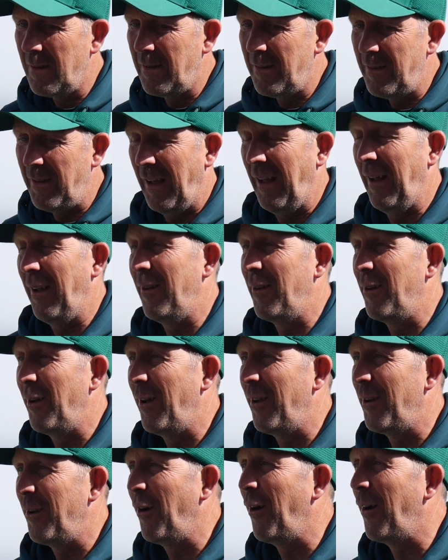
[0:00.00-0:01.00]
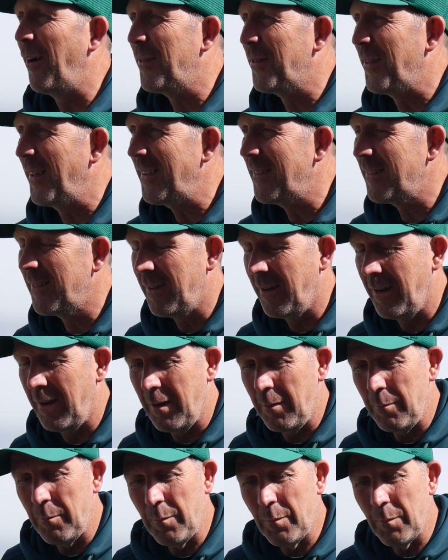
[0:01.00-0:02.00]
Yeah, a lot I think.
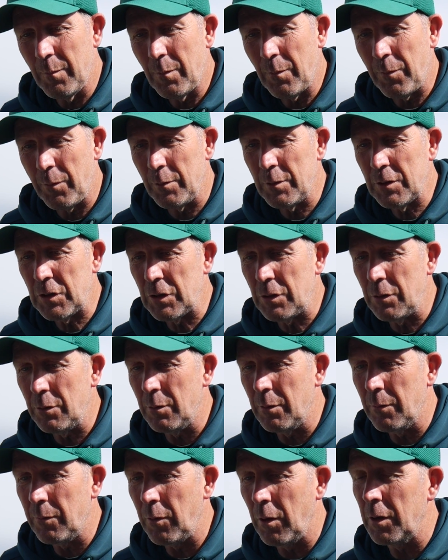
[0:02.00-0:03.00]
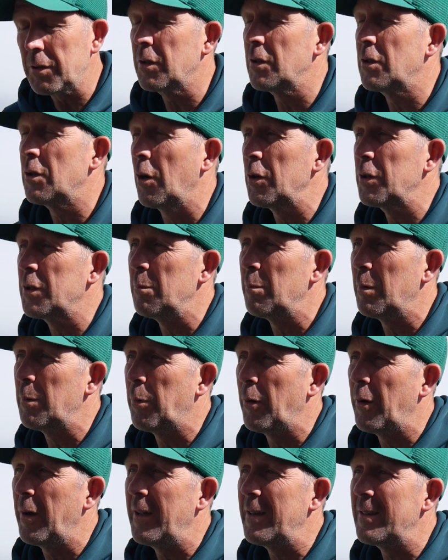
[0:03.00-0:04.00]
For us to have lost the toss and be
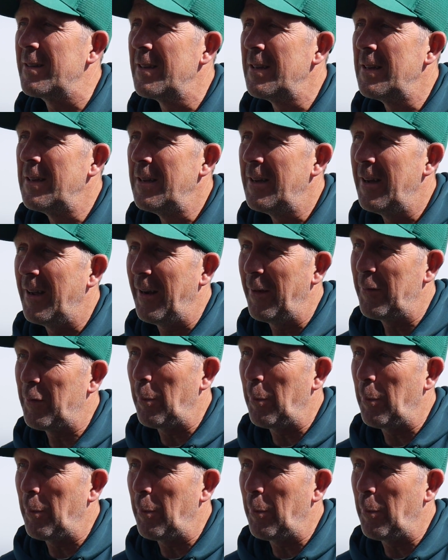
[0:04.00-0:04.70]
put in and have